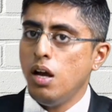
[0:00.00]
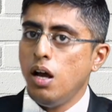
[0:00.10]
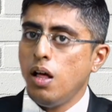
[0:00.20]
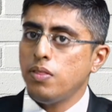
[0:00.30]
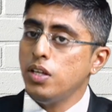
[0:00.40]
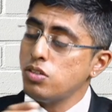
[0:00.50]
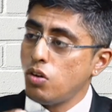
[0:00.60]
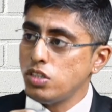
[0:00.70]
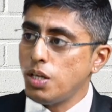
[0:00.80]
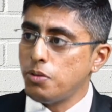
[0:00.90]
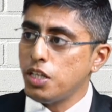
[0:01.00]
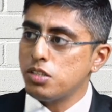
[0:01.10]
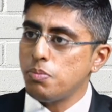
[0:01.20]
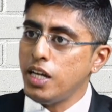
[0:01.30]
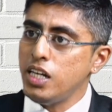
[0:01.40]
This concept is
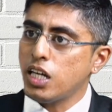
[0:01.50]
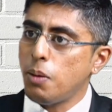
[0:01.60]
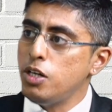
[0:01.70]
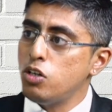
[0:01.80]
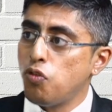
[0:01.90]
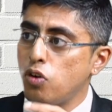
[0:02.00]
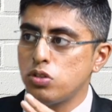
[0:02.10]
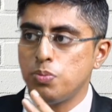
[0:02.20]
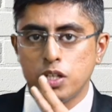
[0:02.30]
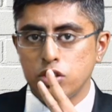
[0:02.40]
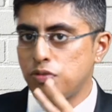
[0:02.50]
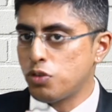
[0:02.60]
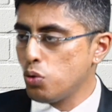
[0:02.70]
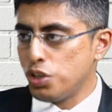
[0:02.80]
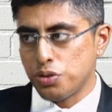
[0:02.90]
mainly come into force because of two
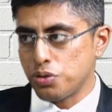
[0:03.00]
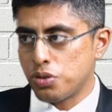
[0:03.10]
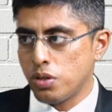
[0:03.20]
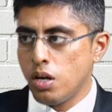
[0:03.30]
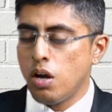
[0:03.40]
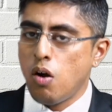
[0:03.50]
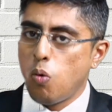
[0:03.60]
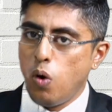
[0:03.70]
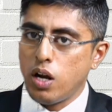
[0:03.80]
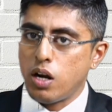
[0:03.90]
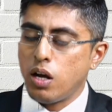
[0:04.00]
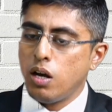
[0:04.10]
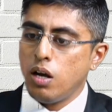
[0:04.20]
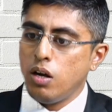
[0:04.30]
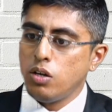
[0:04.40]
issues. One,
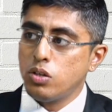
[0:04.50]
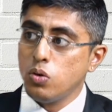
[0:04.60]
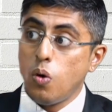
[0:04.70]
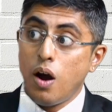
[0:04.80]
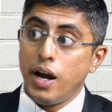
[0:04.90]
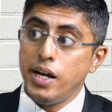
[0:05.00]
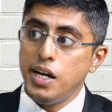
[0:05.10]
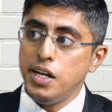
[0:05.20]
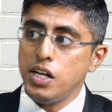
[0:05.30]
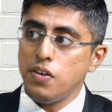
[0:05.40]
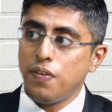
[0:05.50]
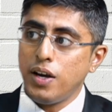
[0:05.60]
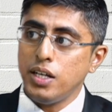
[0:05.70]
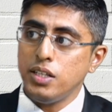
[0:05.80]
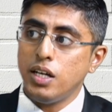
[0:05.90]
to
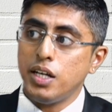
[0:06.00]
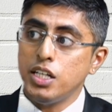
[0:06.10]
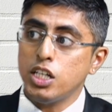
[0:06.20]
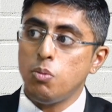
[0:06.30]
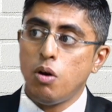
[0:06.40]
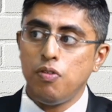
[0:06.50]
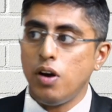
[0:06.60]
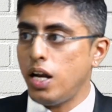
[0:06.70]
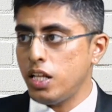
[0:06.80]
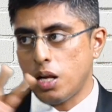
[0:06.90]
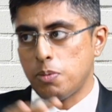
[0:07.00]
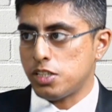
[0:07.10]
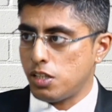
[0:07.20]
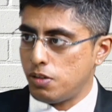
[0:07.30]
identify the income of another person.